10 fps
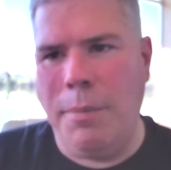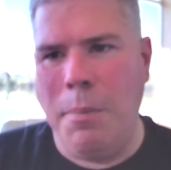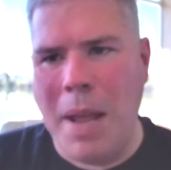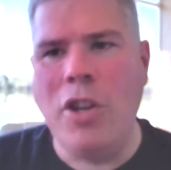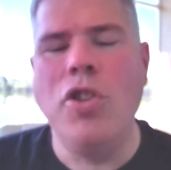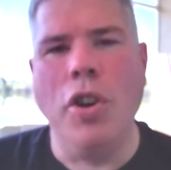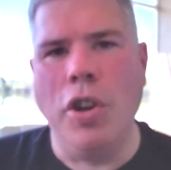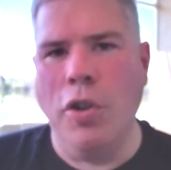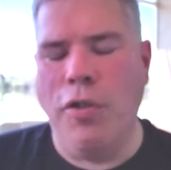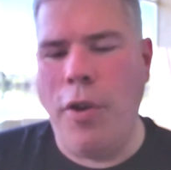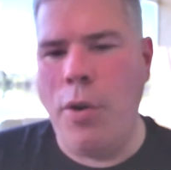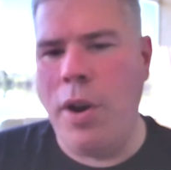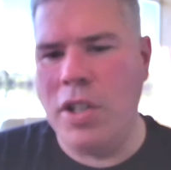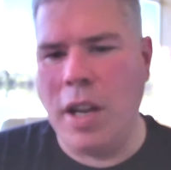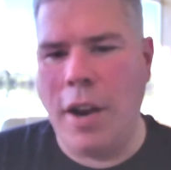make sure you're
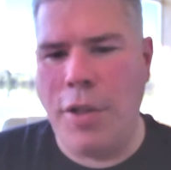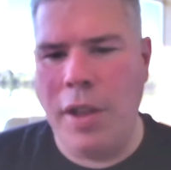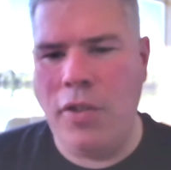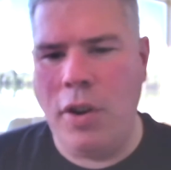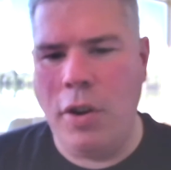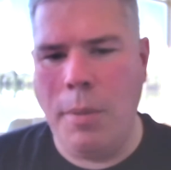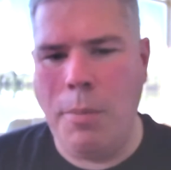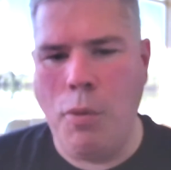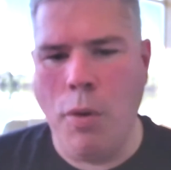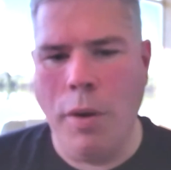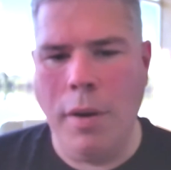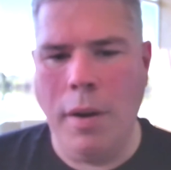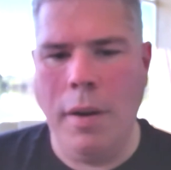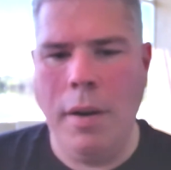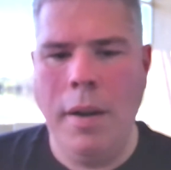focused on things that are
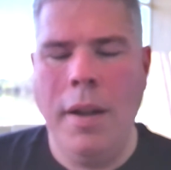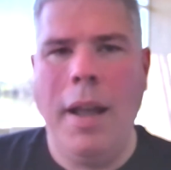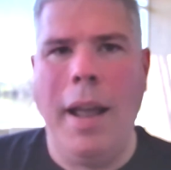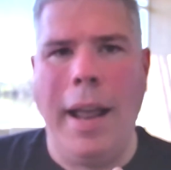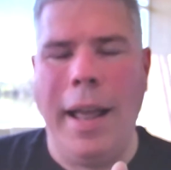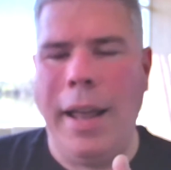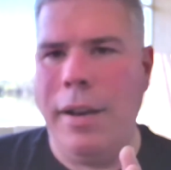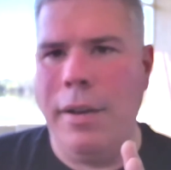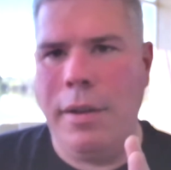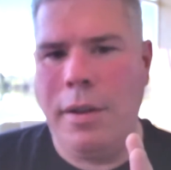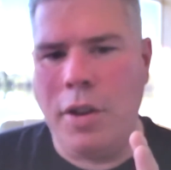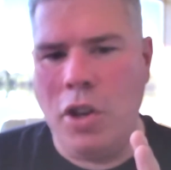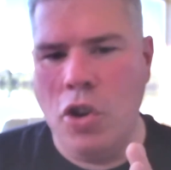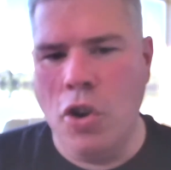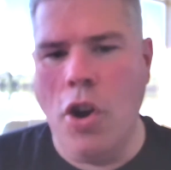important, and
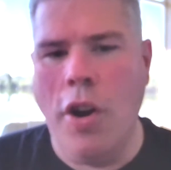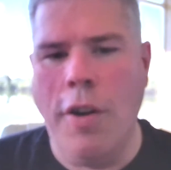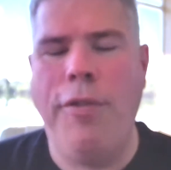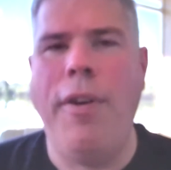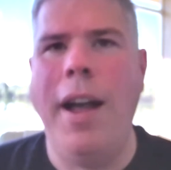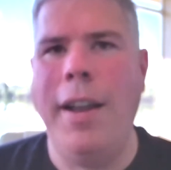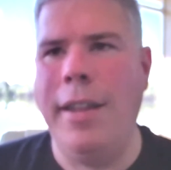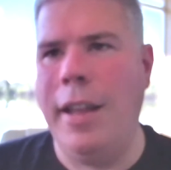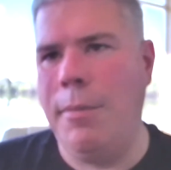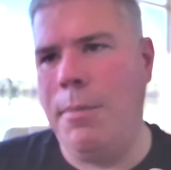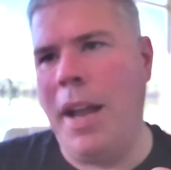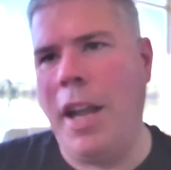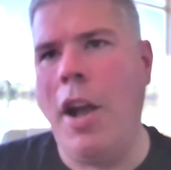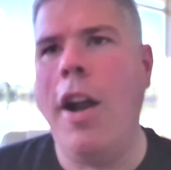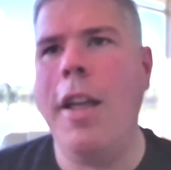you're going to find that by
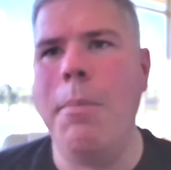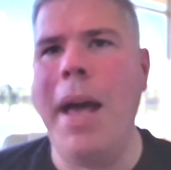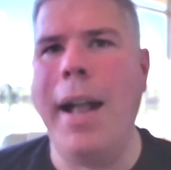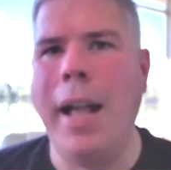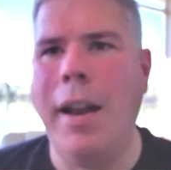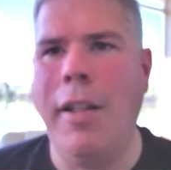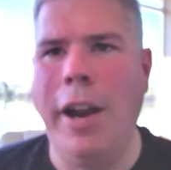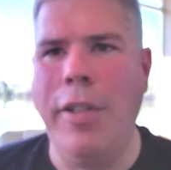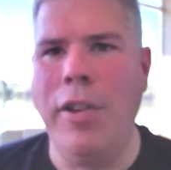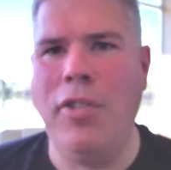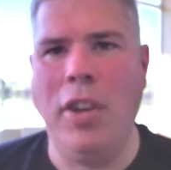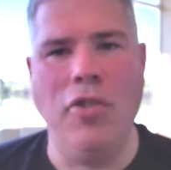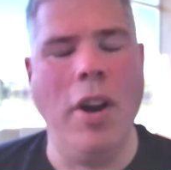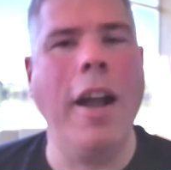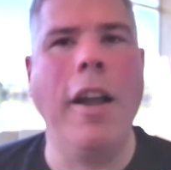cutting back on a lot of these things,
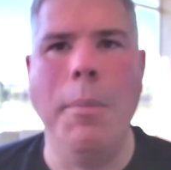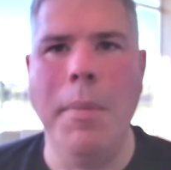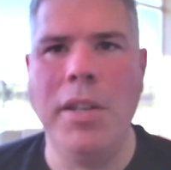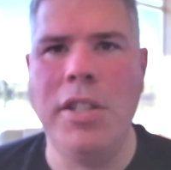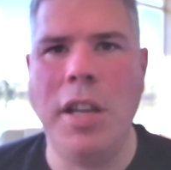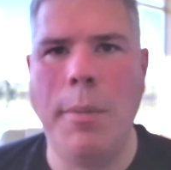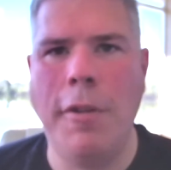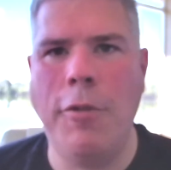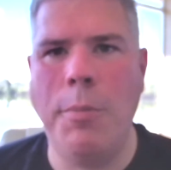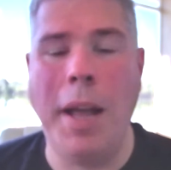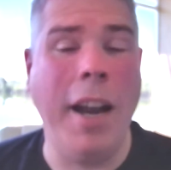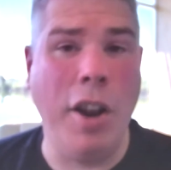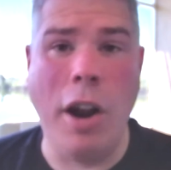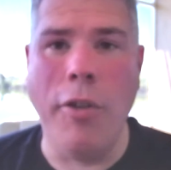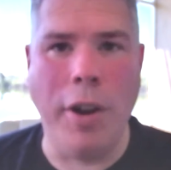you're not going to miss some of them. And
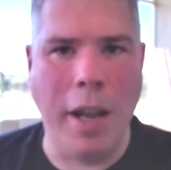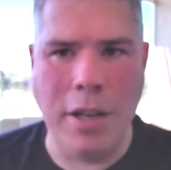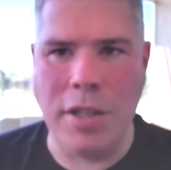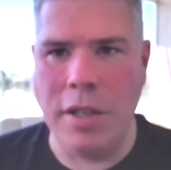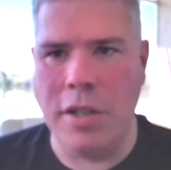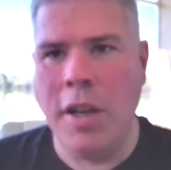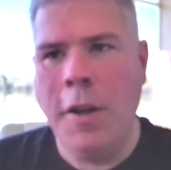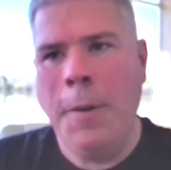in other cases,